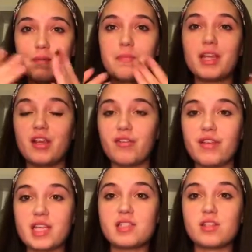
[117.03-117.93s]
make your
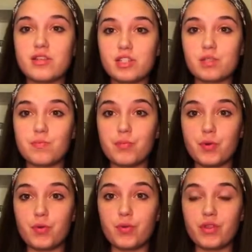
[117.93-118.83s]
face
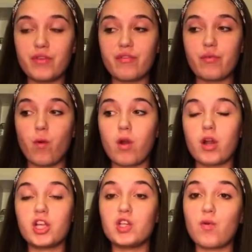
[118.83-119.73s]
smooth
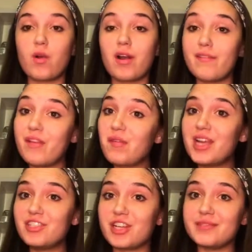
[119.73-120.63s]
for your
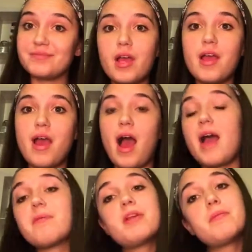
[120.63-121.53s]
foundation.
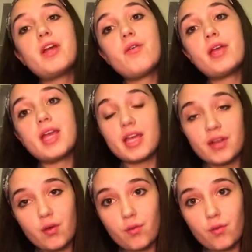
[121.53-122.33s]
I'm going to be going in